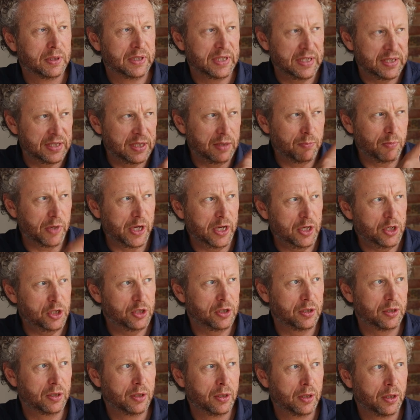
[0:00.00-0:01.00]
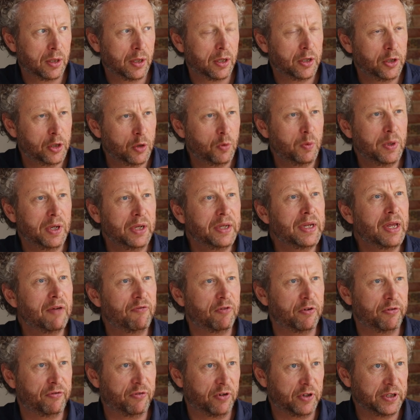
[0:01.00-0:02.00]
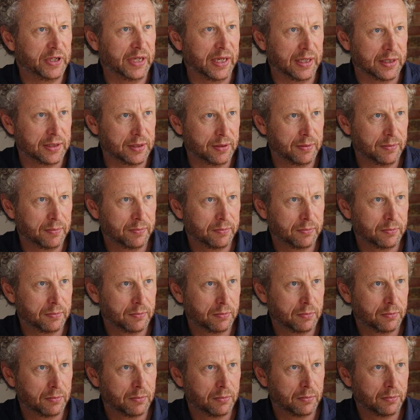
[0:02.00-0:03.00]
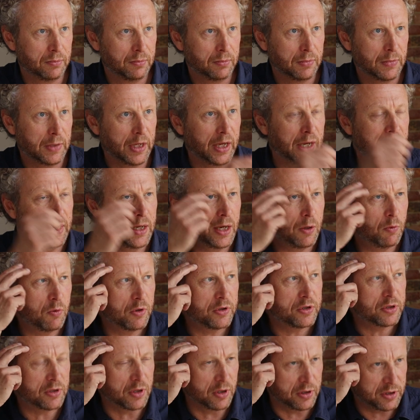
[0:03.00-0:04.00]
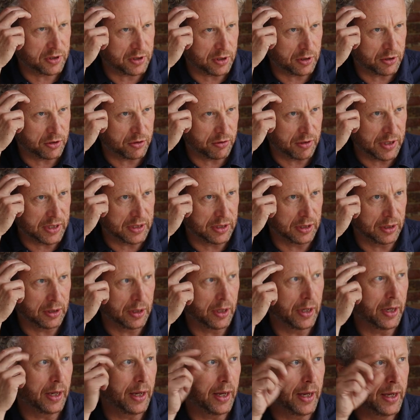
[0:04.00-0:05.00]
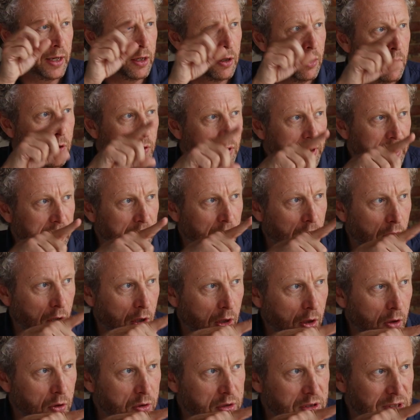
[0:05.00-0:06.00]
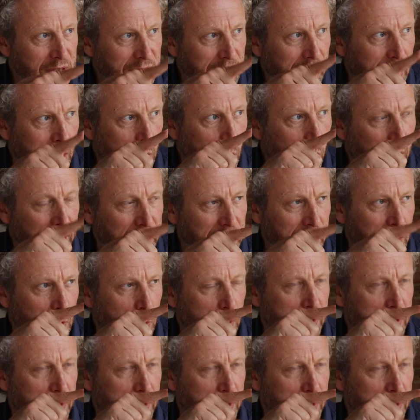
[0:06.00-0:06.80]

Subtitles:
this image, you will never forget. And I was concentrating and looking closely at what I